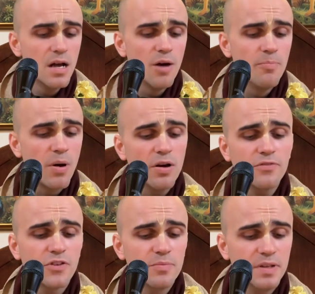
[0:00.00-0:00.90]

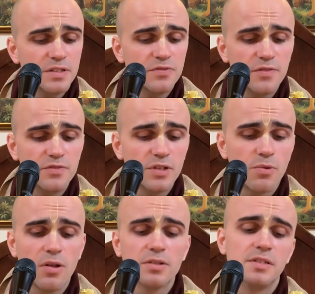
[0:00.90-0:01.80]
Apart from these 50
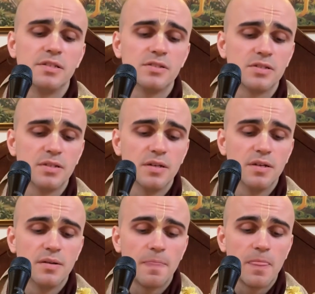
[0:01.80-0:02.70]
qualities,
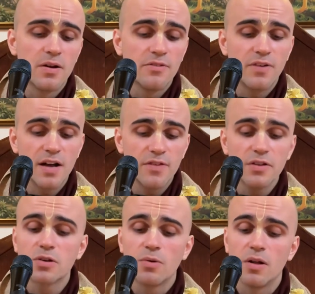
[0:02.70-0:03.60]
there are 5
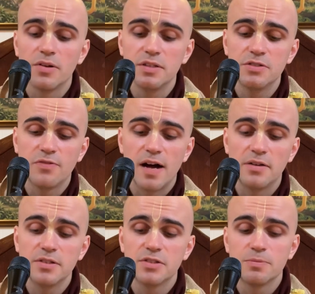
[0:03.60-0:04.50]
other qualities
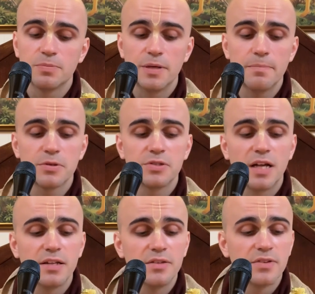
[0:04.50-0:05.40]
found in the Supreme
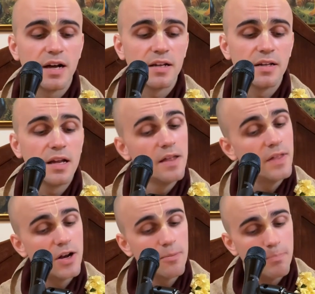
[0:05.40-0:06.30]
Personality of Godhead
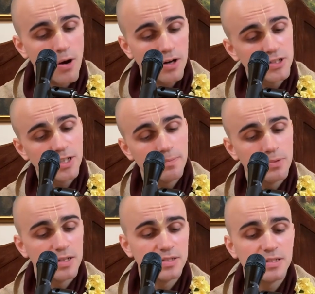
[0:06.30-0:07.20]
that are partially
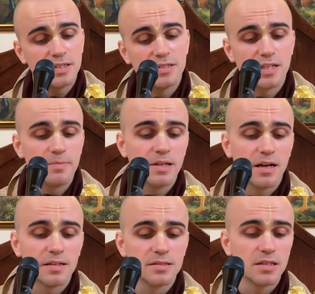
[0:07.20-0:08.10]
present in
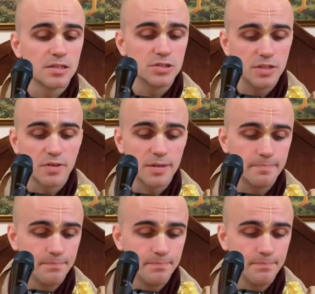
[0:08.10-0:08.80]
demigods like Shiva.